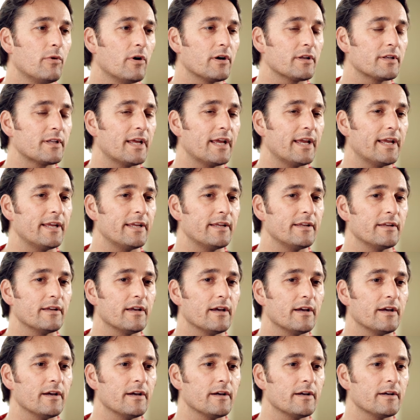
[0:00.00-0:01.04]
but
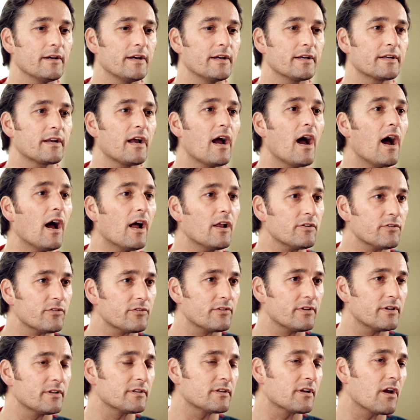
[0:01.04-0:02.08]
a
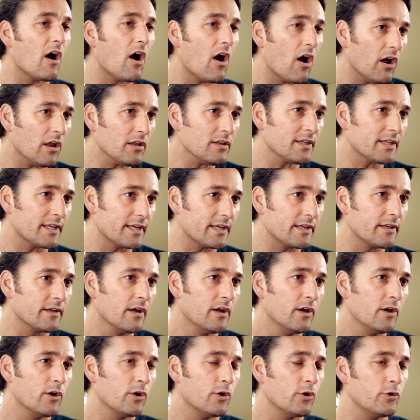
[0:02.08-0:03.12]
constant colleague
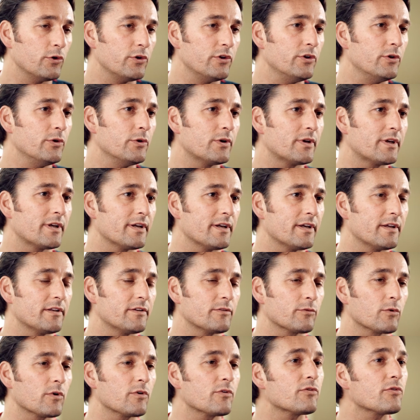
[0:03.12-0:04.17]
who you
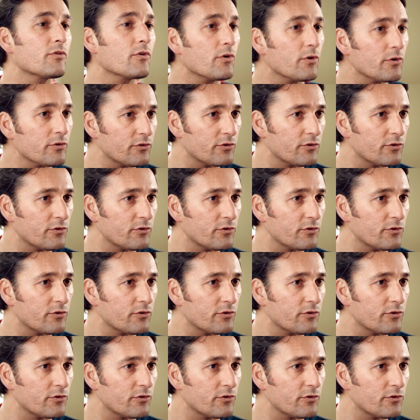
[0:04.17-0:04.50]
can refer